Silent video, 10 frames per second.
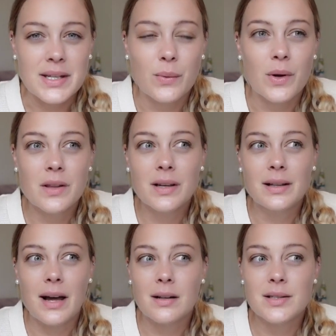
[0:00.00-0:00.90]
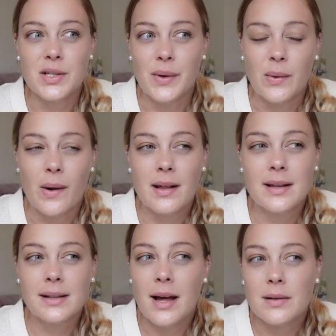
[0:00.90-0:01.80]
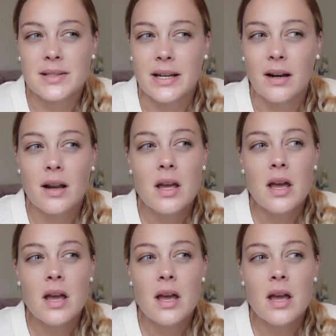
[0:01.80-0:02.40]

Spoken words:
Like, what are the clouds doing? Why are the clouds there?